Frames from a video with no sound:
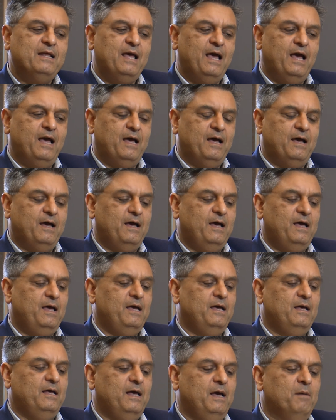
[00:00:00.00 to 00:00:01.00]
uh,
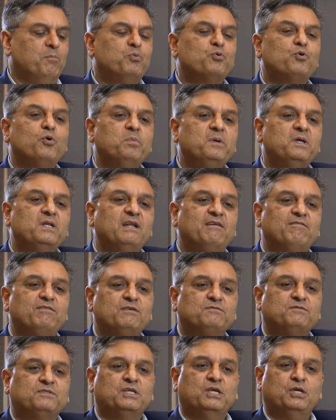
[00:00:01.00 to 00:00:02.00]
appropriate
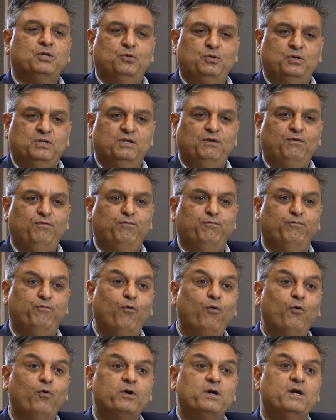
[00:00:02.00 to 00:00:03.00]
level of security
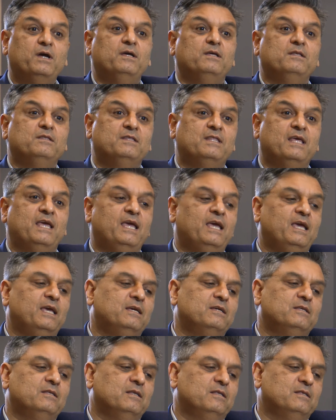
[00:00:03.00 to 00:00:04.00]
for the
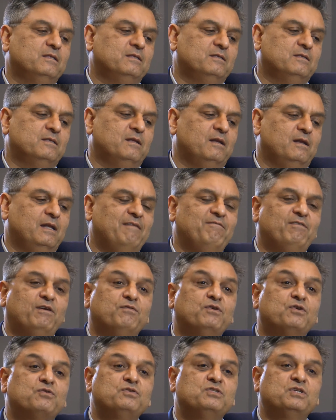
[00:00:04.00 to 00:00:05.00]
level
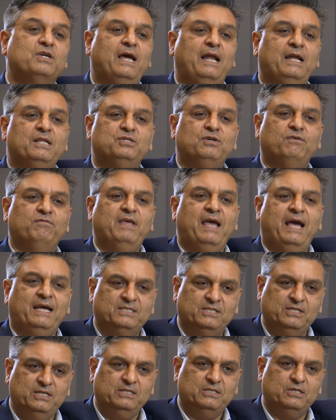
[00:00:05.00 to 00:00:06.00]
of criticality of the
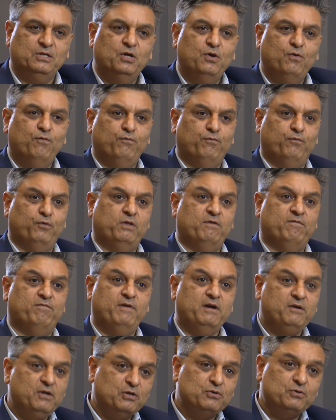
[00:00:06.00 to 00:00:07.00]
asset. For the
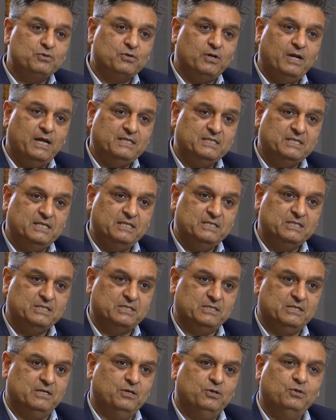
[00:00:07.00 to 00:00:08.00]
very critical
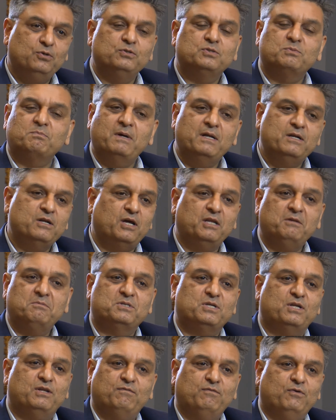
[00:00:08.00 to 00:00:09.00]
assets, you spend
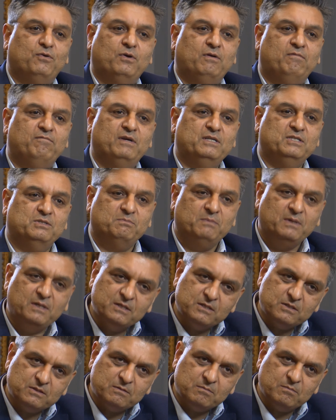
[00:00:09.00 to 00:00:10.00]
90% of your
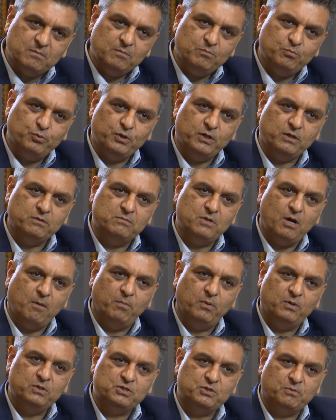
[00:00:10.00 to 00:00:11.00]
investment putting
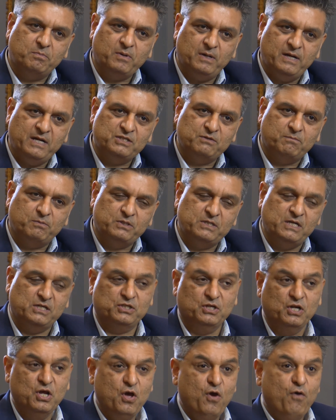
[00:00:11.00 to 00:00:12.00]
double, triple layers of
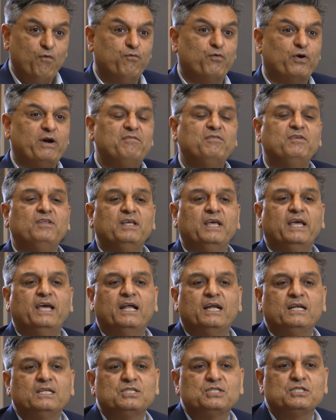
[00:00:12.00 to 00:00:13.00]
protection. For everything
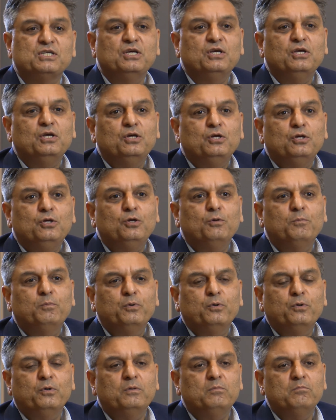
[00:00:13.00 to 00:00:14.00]
else, you
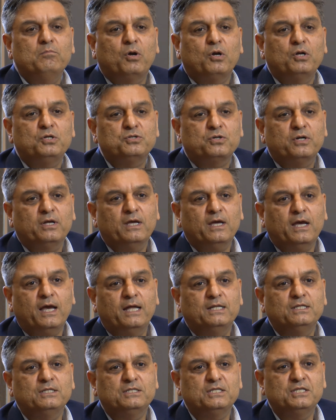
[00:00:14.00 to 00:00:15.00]
put monitoring
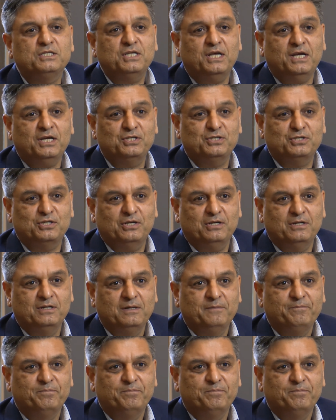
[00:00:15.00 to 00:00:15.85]
and detection.